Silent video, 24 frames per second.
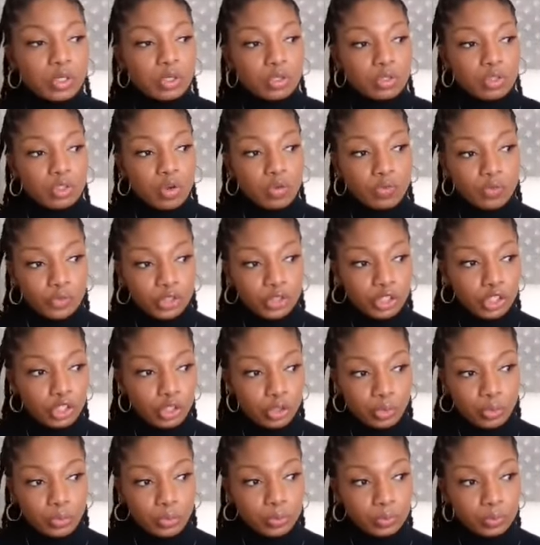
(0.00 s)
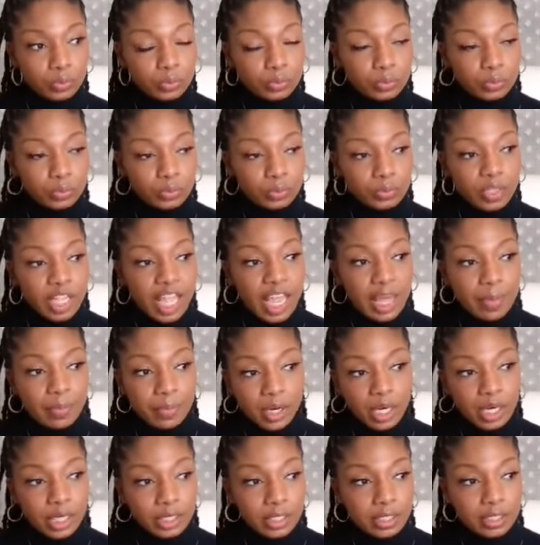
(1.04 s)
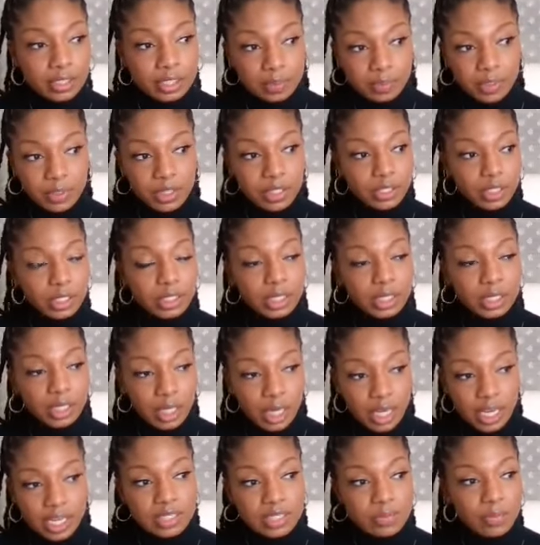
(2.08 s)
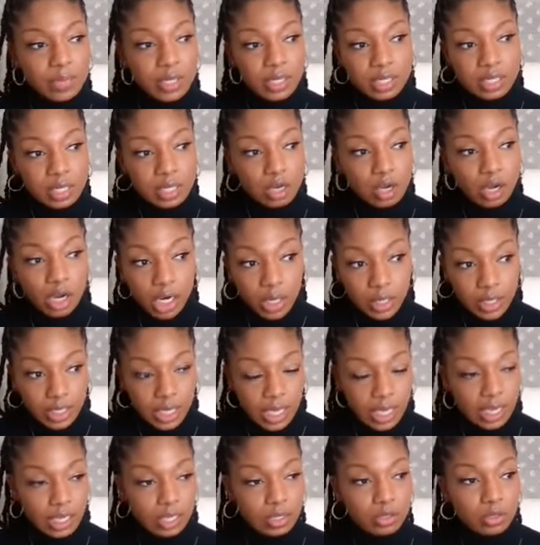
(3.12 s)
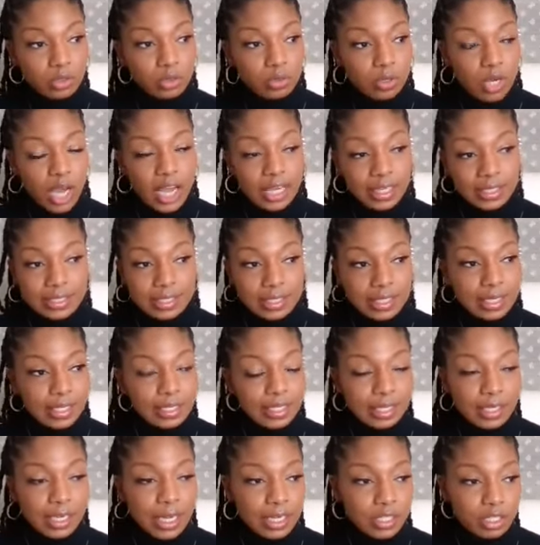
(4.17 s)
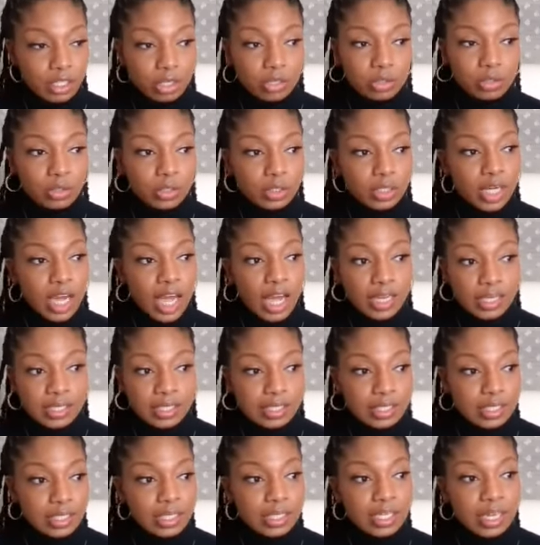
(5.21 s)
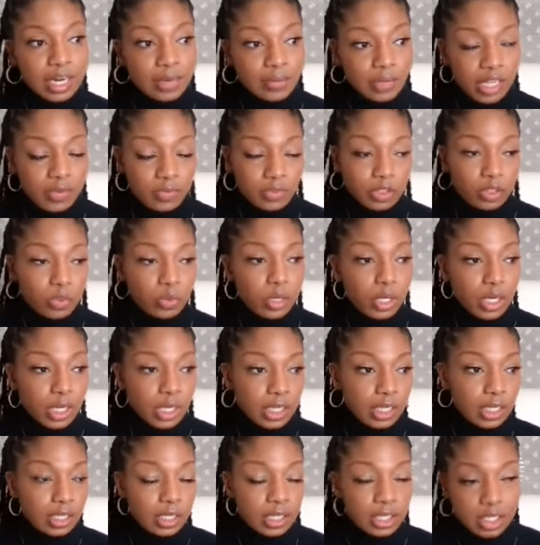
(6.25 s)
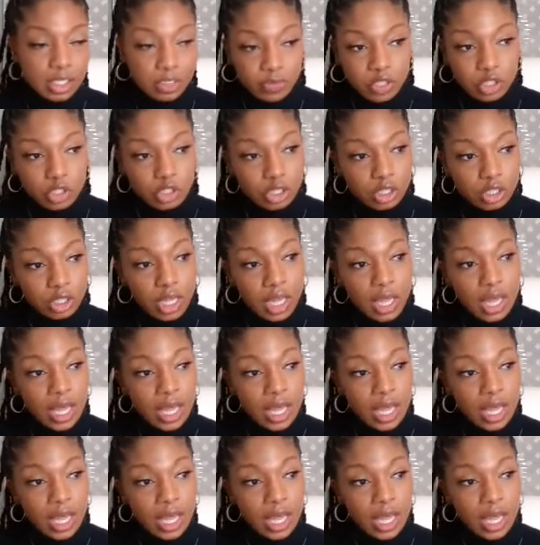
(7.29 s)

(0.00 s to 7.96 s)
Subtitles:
So for you, that part in the spirit has been already handled. I can see that the lights are on. I can see that I'm giving you a hug in this vision.